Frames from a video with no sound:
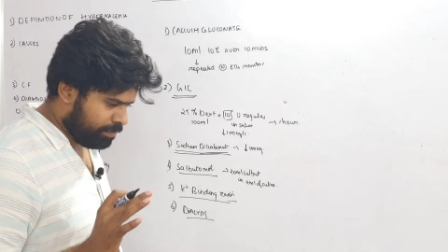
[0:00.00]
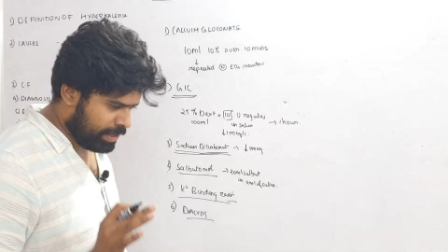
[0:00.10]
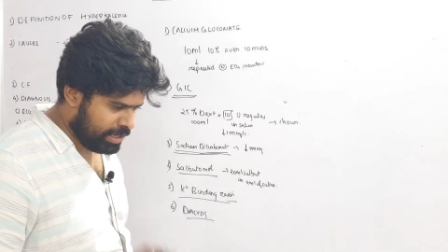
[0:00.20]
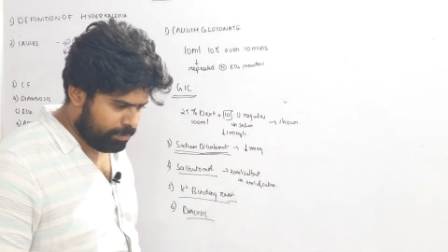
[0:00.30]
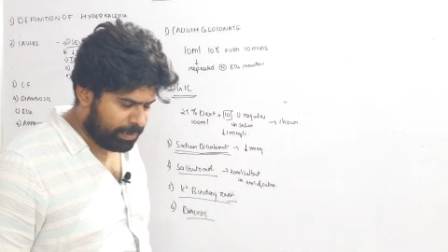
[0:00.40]

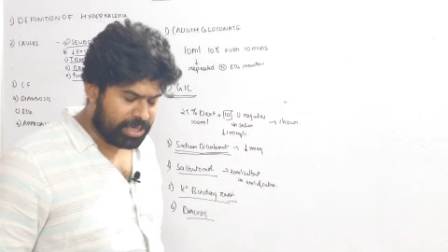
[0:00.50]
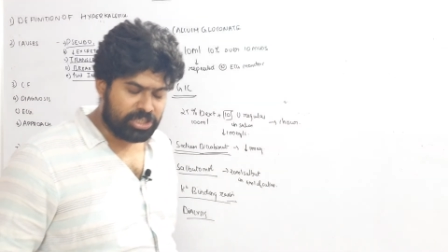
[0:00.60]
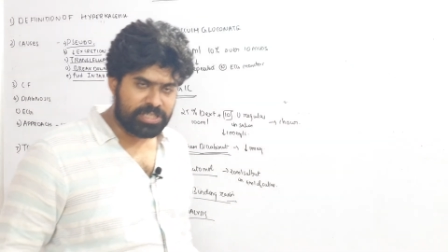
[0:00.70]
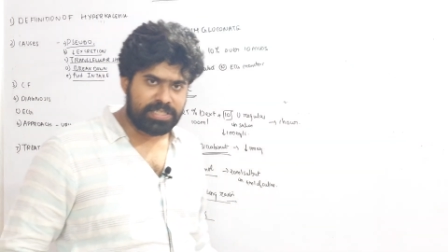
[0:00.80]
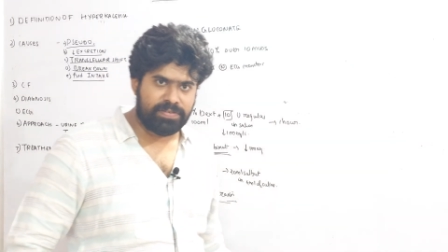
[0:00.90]
any
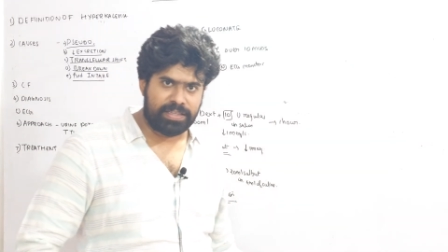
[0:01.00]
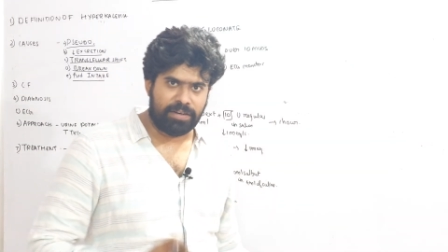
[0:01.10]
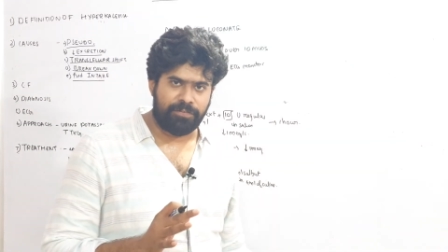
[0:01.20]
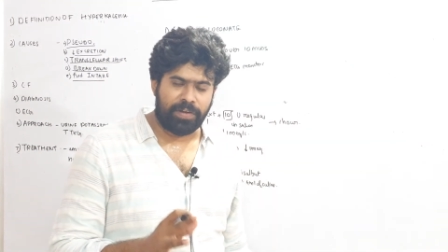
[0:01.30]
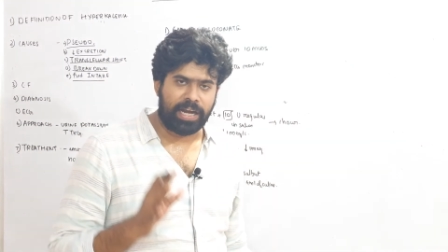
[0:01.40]
patients with
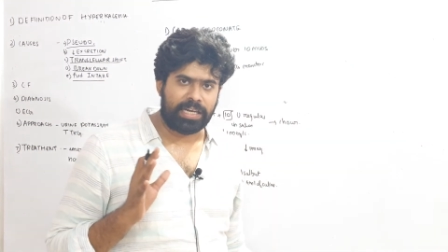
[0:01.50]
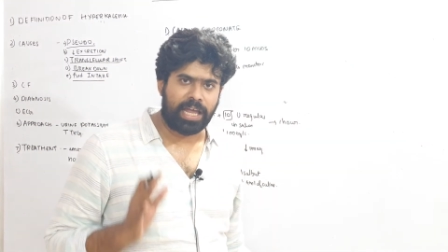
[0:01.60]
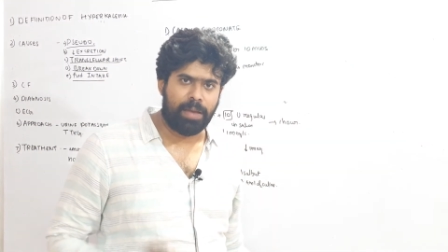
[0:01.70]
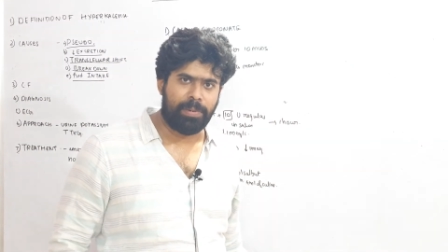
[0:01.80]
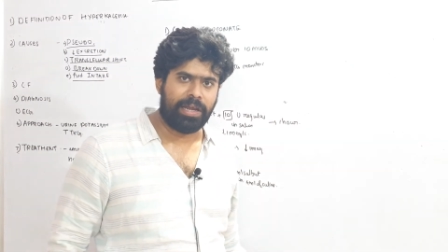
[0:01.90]
refractory
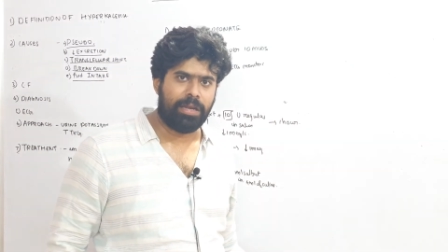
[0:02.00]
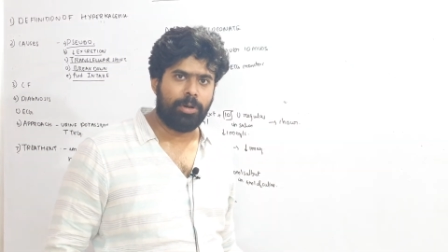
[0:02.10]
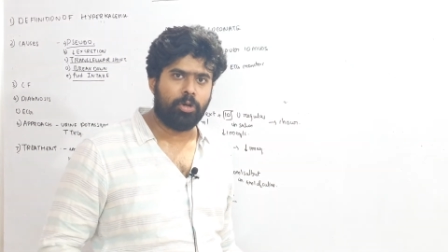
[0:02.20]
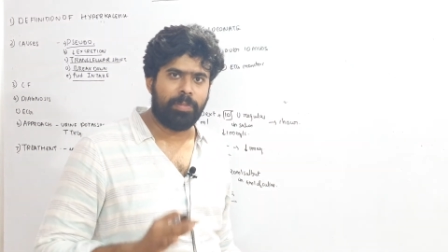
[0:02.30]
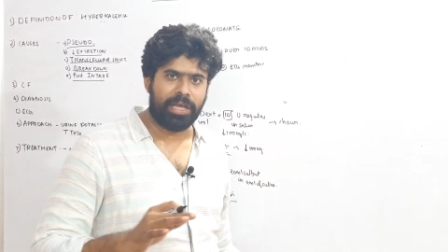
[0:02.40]

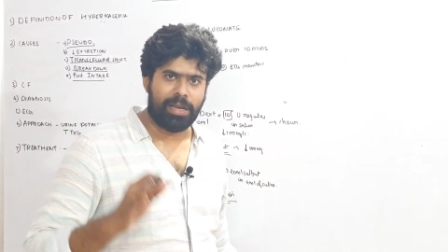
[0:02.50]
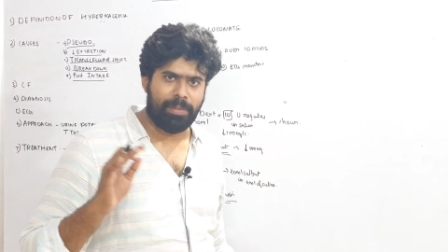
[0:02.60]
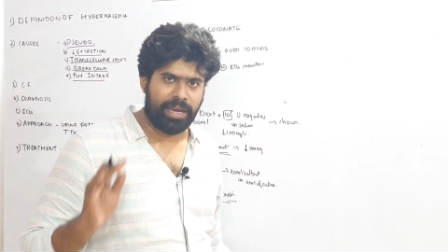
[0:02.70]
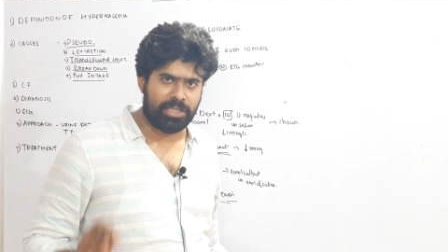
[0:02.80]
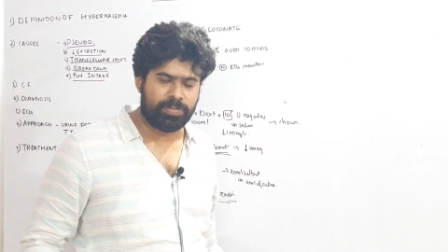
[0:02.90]
hyperkalemia to medical
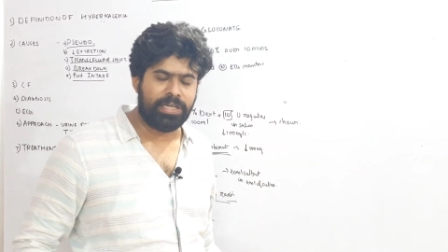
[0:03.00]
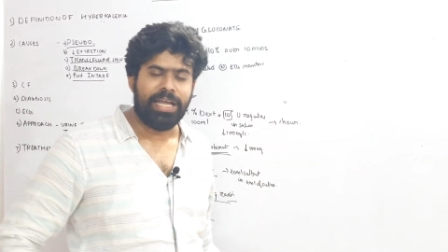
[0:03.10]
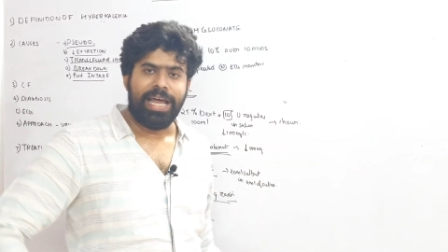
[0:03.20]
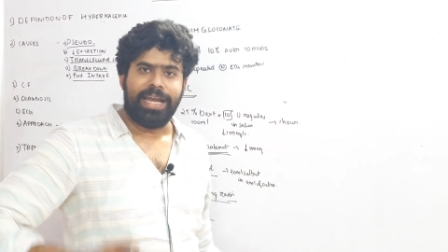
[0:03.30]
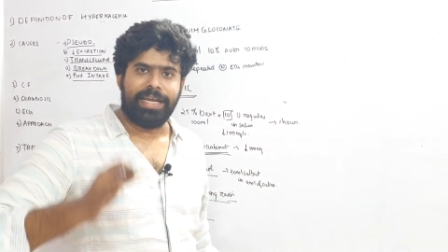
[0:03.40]
management,
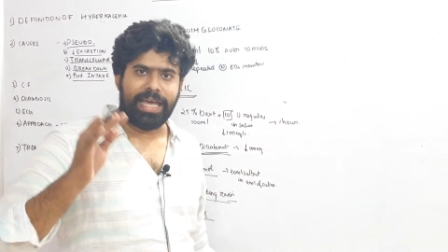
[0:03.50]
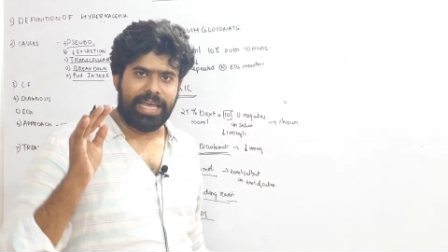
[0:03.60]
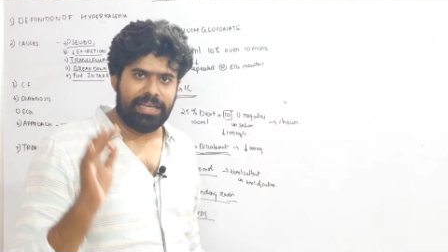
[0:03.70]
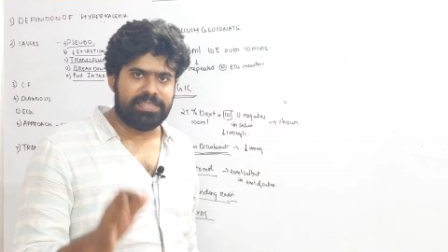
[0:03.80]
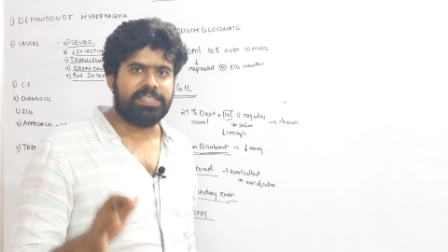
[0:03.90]

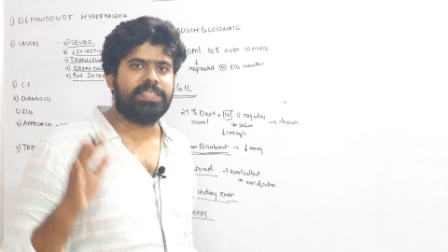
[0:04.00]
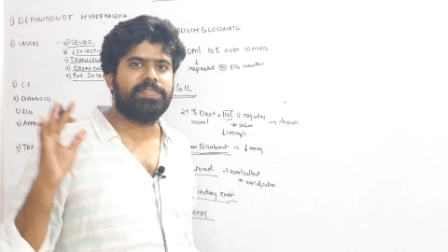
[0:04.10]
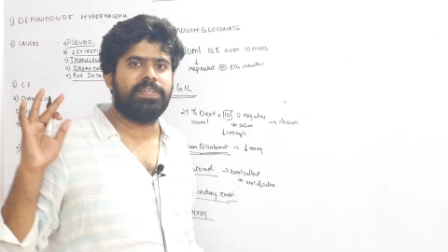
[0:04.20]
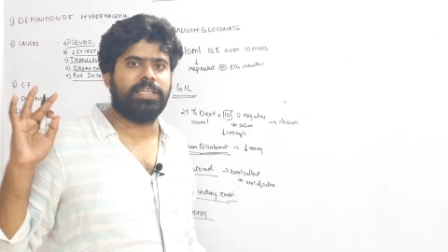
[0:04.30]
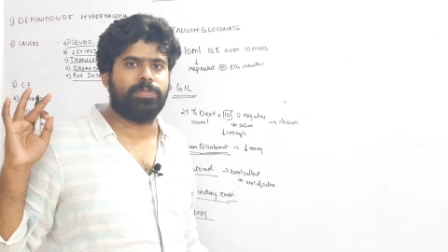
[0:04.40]
dialysis is
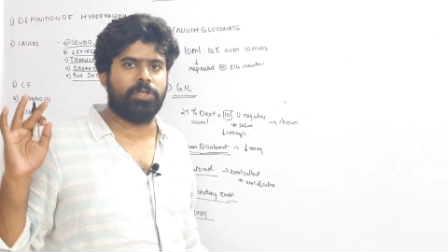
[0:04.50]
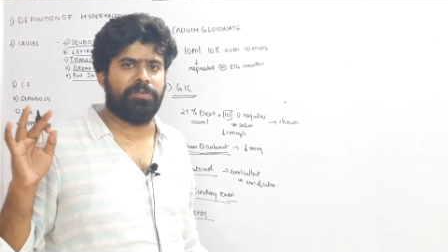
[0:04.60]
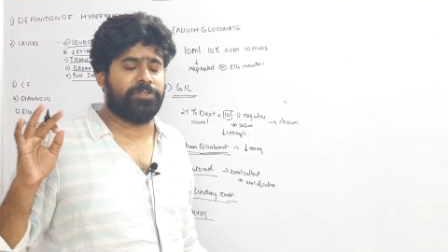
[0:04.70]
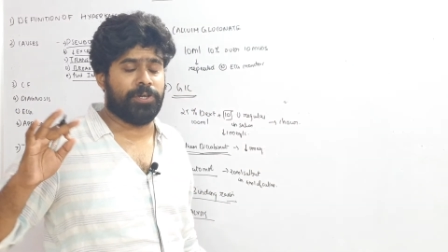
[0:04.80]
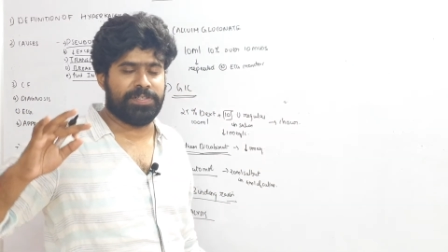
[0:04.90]
the treatment
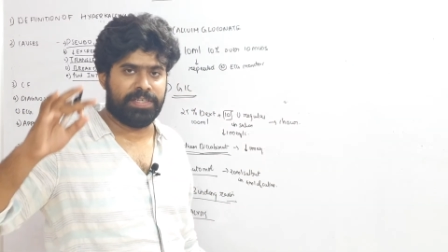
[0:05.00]
of choice.